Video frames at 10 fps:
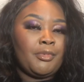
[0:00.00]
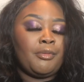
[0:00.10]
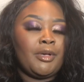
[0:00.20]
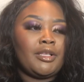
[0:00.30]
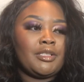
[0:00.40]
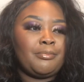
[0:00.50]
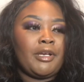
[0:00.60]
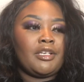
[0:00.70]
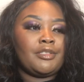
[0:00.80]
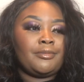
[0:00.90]
or where this
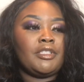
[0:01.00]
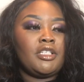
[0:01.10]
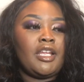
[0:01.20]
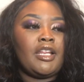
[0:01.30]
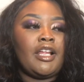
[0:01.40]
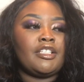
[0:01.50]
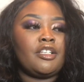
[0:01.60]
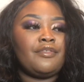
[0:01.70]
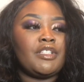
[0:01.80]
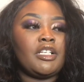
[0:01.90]
brand is originated. I
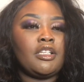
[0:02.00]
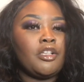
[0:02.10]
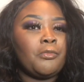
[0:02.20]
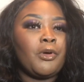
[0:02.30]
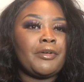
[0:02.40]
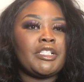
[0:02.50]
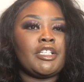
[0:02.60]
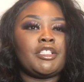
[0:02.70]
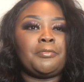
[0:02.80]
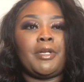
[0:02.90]
should have done a little more
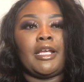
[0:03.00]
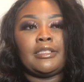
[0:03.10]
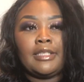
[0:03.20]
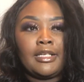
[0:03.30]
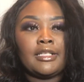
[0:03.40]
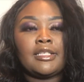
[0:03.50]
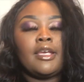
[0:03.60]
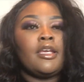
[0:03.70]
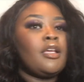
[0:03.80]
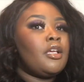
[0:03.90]
research, but I didn't.
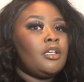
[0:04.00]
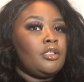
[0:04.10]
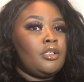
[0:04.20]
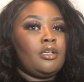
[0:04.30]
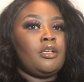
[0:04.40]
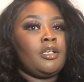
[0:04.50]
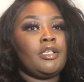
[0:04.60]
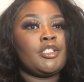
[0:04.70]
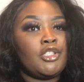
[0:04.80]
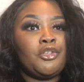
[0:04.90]

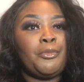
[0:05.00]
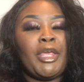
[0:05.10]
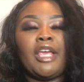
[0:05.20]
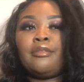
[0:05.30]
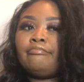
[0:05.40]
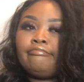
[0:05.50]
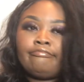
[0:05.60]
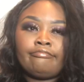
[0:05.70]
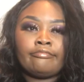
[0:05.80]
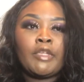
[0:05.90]
Sue me,
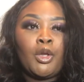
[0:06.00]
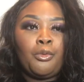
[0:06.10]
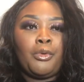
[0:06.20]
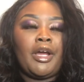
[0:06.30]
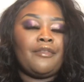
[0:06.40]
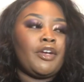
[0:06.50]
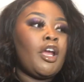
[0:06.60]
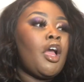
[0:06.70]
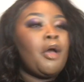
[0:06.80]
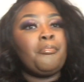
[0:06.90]

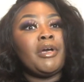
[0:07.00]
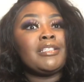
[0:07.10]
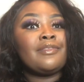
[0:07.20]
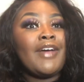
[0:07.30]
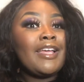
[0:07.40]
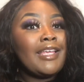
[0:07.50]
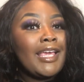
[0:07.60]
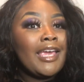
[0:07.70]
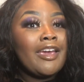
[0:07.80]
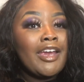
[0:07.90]
whatever. But it's
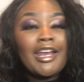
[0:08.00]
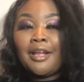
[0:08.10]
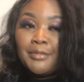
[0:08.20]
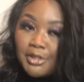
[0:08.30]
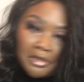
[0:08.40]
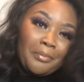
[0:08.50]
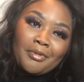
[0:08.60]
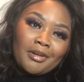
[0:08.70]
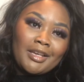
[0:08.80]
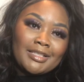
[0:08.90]
finally here and I'm
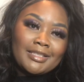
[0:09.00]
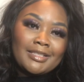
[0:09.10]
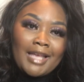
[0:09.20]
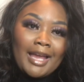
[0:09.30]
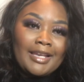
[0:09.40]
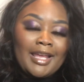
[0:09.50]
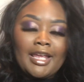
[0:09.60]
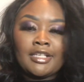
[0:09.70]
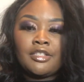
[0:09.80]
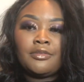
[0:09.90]
super
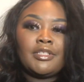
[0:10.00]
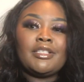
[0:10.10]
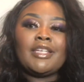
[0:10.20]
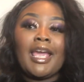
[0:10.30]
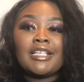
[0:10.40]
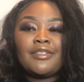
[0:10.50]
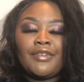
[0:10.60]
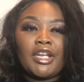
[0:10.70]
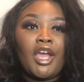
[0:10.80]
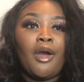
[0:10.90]
excited. So today's
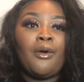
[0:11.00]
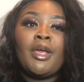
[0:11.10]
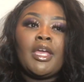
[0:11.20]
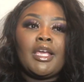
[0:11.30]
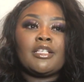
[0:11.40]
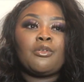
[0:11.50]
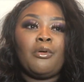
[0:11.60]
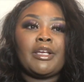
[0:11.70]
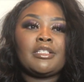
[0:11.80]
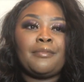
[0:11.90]
video is
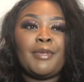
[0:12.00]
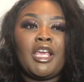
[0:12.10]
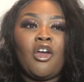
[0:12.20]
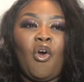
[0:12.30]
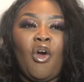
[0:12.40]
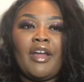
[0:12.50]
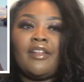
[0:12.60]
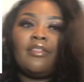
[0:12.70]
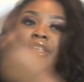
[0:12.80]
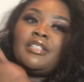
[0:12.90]
going to be
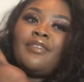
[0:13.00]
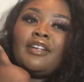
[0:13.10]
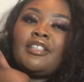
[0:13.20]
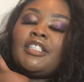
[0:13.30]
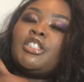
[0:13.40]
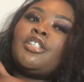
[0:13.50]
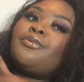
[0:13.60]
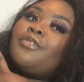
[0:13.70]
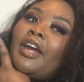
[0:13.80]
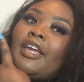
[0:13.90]
on this
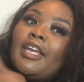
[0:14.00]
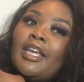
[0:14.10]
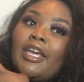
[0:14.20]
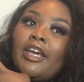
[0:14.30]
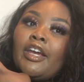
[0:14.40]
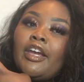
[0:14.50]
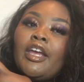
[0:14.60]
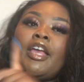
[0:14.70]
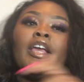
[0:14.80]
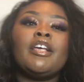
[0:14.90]
foundation right here.
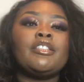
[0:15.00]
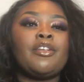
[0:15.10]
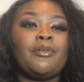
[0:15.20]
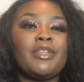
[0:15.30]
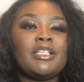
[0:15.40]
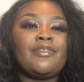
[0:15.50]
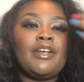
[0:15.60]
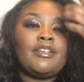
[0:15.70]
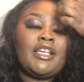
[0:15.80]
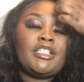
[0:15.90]
So this
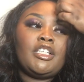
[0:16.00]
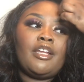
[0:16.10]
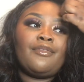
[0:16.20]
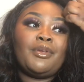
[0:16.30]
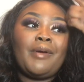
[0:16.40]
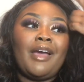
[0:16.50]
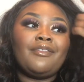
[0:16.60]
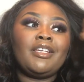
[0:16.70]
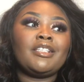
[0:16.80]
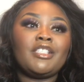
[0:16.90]
foundation, if you have
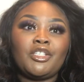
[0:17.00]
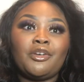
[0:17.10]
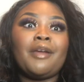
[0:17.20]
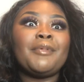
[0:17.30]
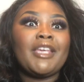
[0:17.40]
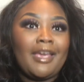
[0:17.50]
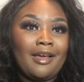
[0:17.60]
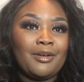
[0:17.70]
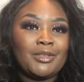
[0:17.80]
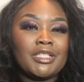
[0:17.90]
an Instagram
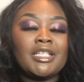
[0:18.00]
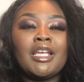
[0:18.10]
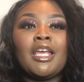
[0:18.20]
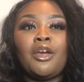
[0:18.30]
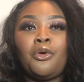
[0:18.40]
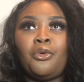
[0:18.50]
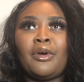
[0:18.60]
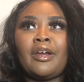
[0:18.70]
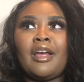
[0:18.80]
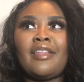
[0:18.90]
account,
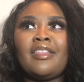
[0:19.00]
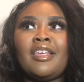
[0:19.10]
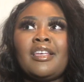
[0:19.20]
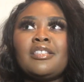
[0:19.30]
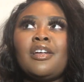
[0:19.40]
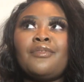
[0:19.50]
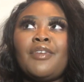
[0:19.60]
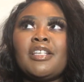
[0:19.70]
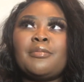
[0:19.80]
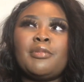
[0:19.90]
or I think it's on
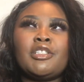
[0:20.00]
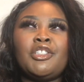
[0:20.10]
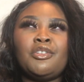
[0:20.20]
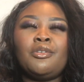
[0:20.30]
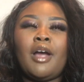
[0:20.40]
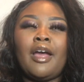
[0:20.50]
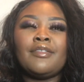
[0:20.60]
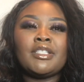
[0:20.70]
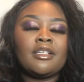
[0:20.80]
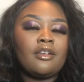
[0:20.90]
Facebook too. I
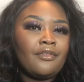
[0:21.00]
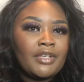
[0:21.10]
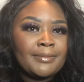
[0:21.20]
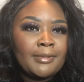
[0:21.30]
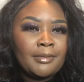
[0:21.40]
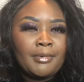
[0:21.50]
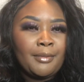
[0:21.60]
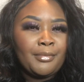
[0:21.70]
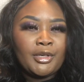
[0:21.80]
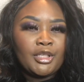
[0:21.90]
haven't seen it on Facebook, but
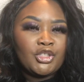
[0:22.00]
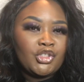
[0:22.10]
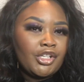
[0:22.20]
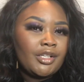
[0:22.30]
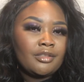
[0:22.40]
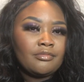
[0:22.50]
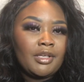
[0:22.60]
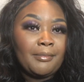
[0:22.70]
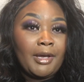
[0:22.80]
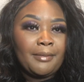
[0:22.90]
I'm pretty sure
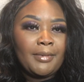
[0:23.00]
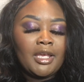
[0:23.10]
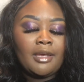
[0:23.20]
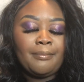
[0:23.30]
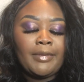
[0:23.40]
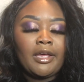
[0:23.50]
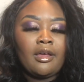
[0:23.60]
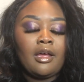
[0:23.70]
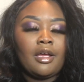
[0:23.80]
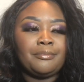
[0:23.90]
it might be.
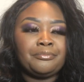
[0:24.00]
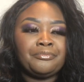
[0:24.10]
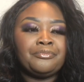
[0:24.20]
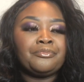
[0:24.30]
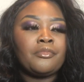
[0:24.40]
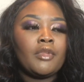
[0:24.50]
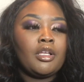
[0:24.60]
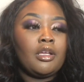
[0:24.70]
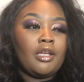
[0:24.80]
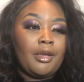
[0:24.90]
But
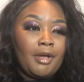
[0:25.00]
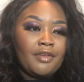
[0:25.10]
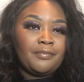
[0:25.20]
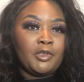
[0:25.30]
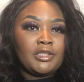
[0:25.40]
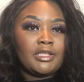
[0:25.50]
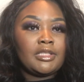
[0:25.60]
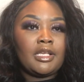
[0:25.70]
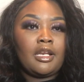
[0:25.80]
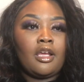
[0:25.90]
I've mostly
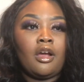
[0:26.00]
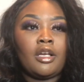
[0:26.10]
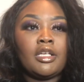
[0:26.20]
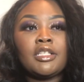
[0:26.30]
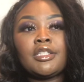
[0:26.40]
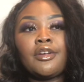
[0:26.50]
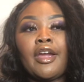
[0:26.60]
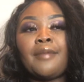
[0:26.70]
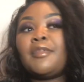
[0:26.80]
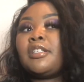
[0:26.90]
seen it on
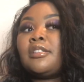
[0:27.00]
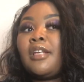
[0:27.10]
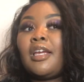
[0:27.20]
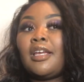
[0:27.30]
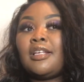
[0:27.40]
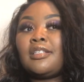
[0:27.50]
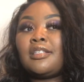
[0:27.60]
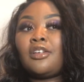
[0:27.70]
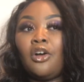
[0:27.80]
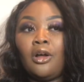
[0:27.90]
Instagram. This
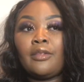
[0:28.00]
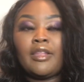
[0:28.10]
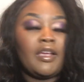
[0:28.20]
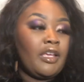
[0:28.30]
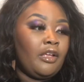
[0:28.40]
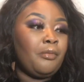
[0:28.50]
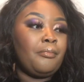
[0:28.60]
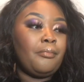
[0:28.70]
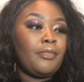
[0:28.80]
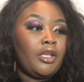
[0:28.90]
is called the
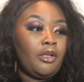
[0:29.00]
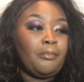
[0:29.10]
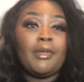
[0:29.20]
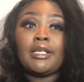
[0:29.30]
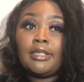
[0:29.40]
MAKIAGE.